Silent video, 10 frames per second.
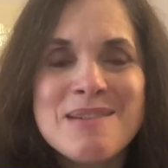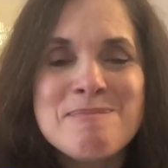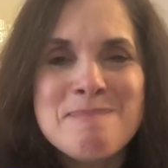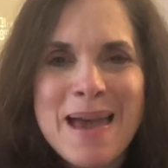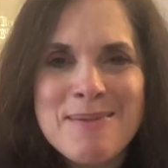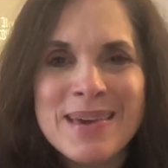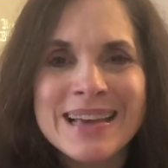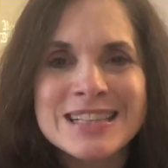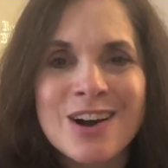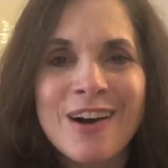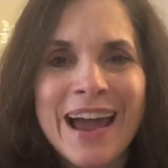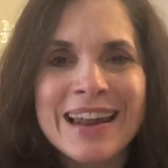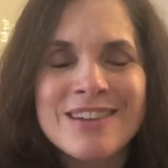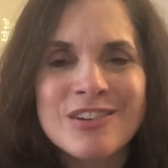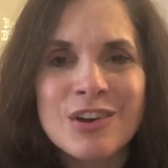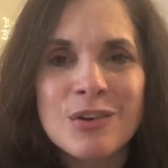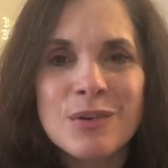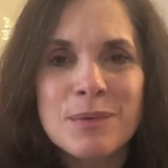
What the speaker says: Maybe it's our attitude.